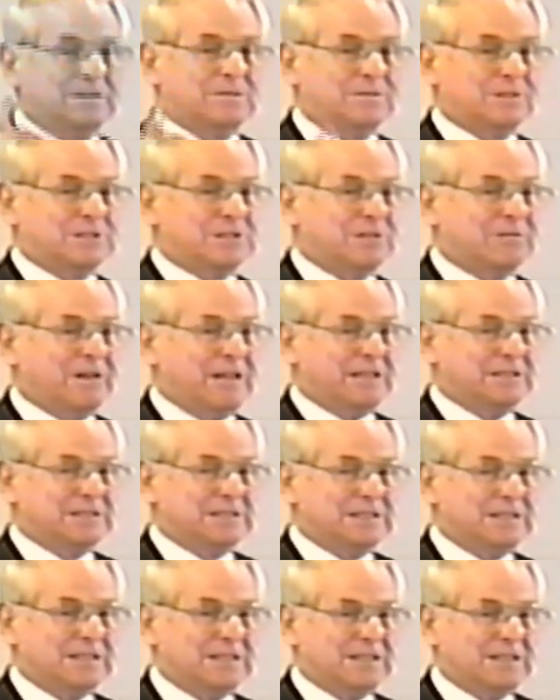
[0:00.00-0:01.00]
What's the
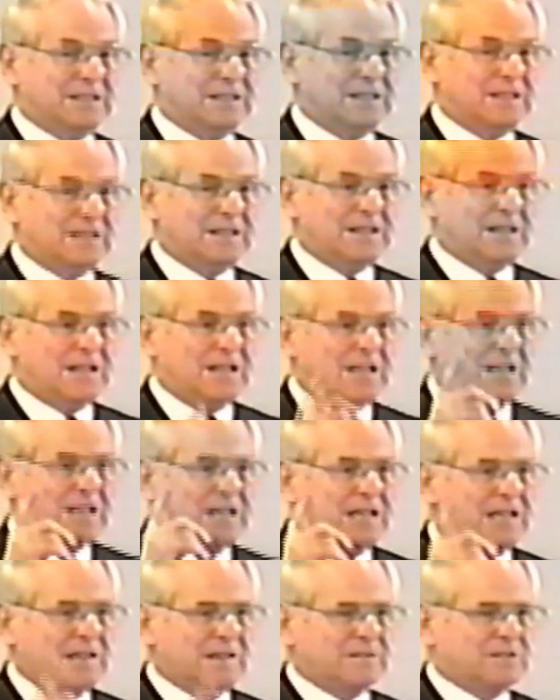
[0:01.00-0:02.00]
rest?
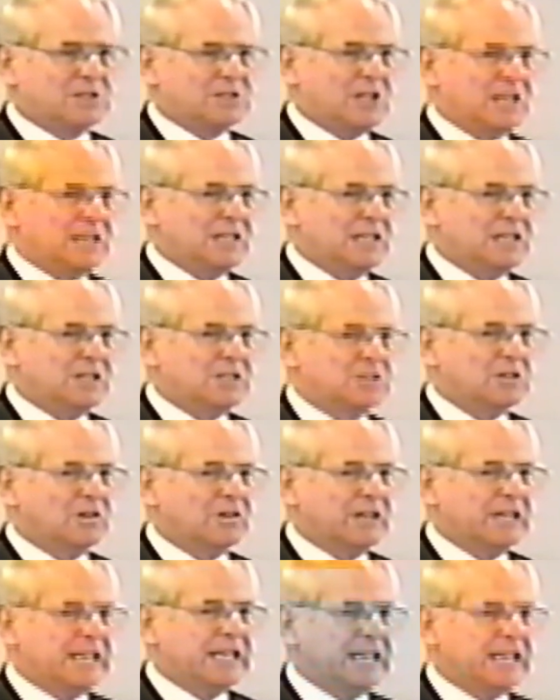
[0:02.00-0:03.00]
He hath set
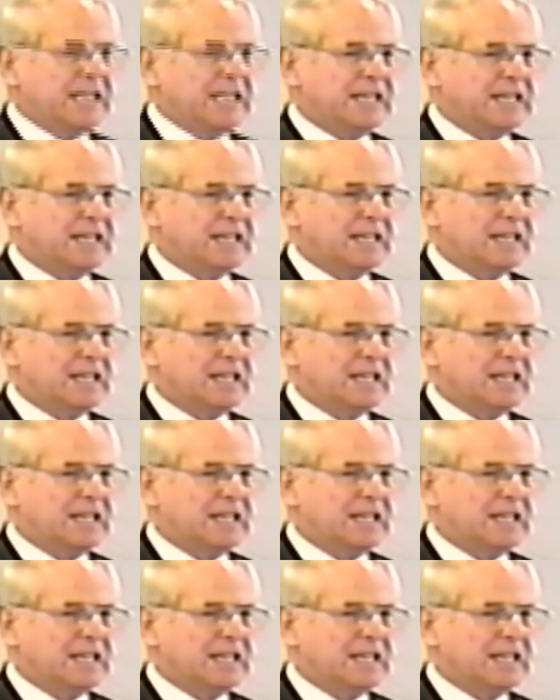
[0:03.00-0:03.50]
eternity